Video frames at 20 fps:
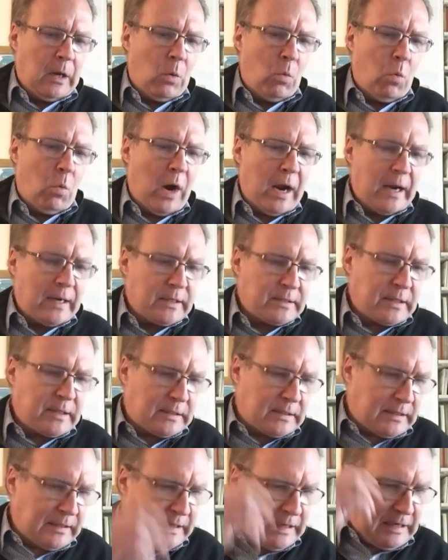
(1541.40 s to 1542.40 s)
Where does
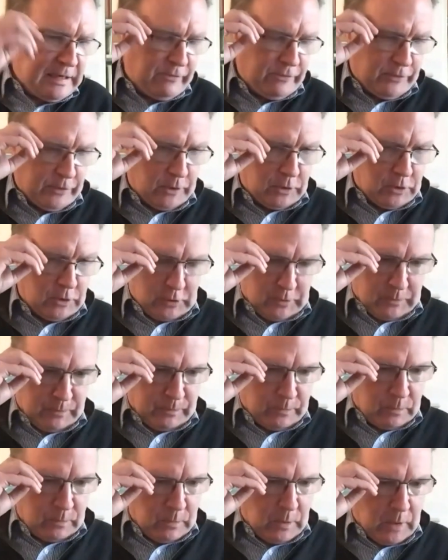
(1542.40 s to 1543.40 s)
this leave us?
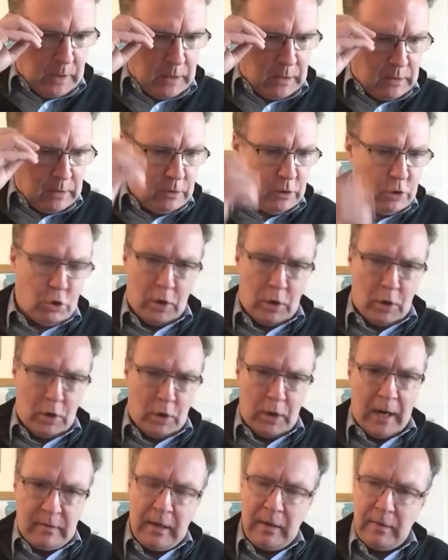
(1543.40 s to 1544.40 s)
Look,
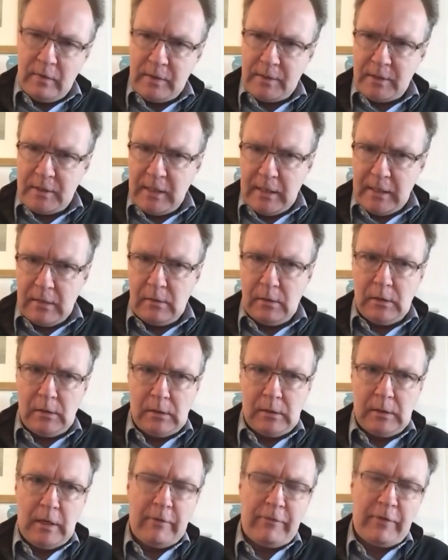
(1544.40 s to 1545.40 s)
I think this
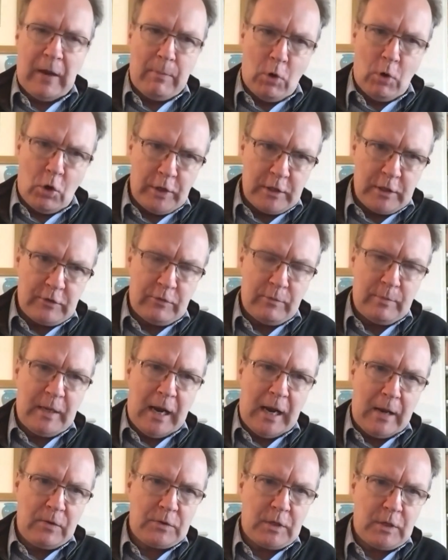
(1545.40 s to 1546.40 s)
deal, if I'm honest
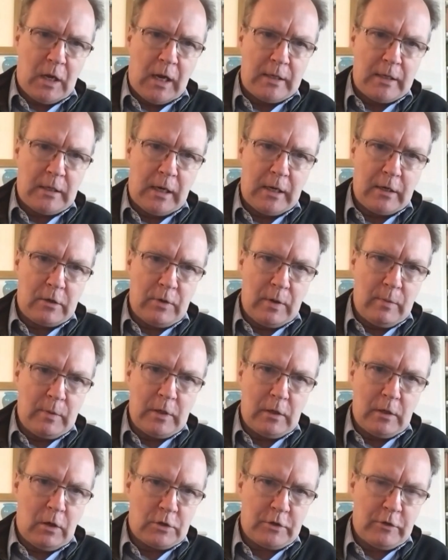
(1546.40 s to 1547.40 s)
from the outside, I agree
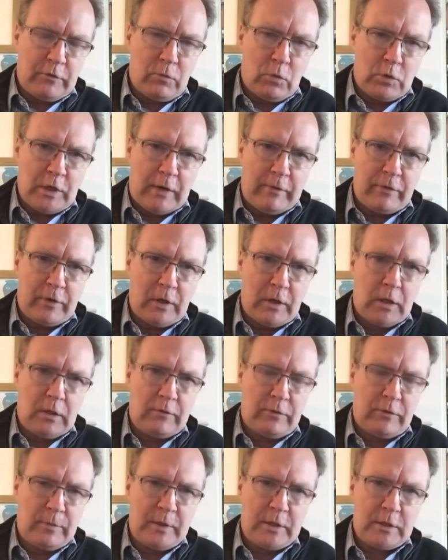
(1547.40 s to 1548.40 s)
with a lot of what I've
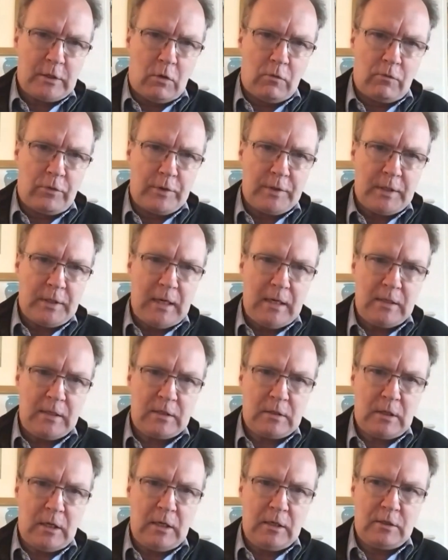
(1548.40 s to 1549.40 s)
heard from this conference.
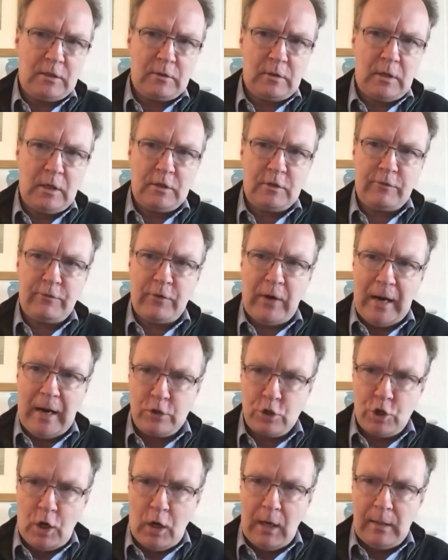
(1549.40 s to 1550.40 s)
It's, it's, it's
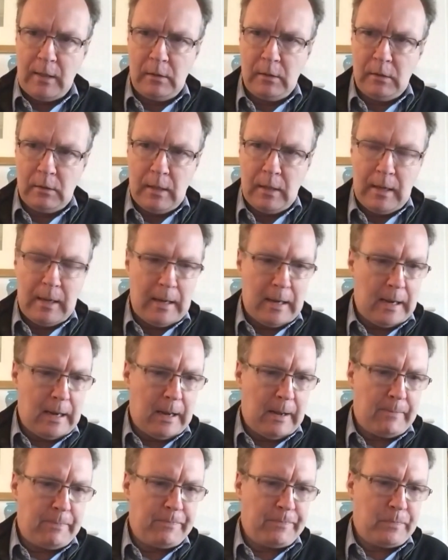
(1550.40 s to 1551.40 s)
fragile,
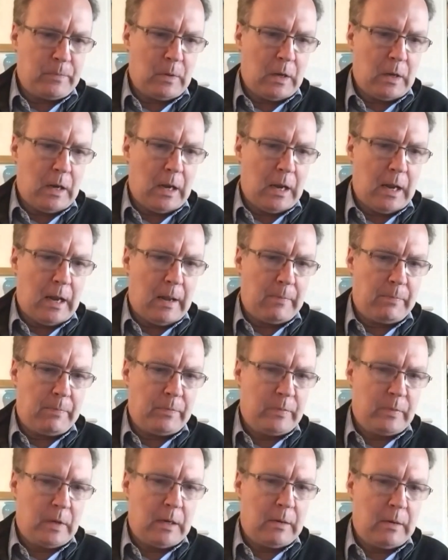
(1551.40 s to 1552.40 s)
um,
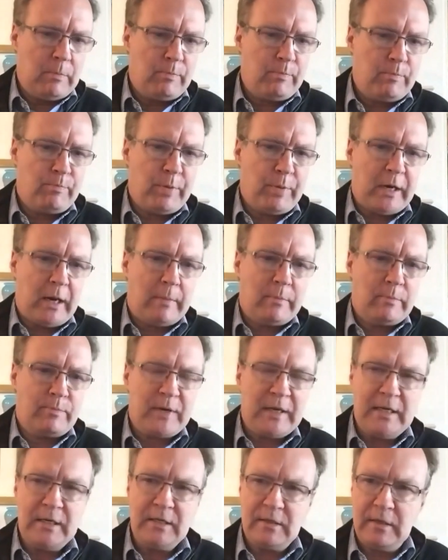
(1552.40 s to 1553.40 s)
um, but I'm
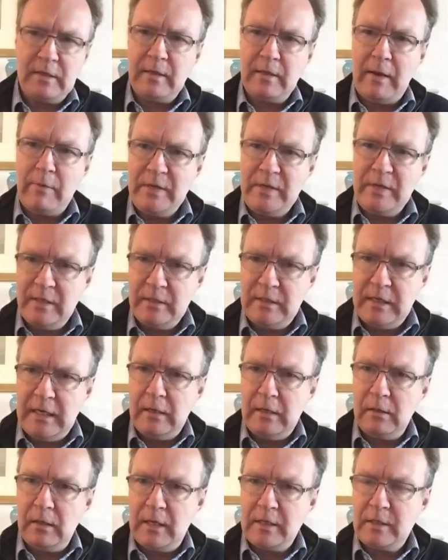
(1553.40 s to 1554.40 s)
pleased that there is a
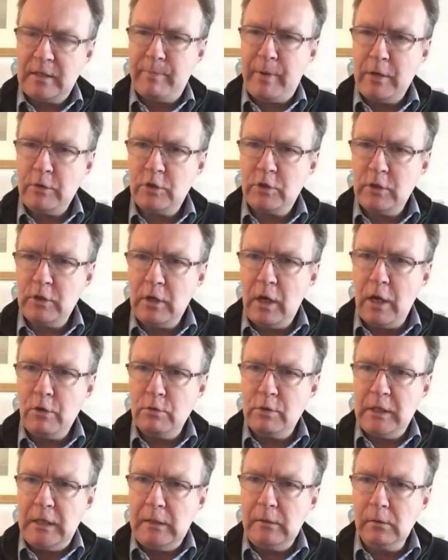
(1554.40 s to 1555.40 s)
deal as opposed to no
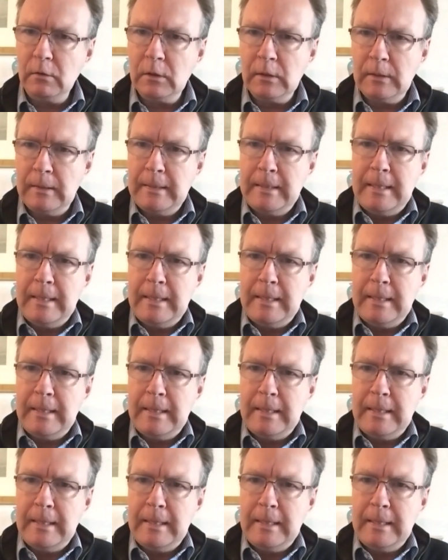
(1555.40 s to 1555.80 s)
deal.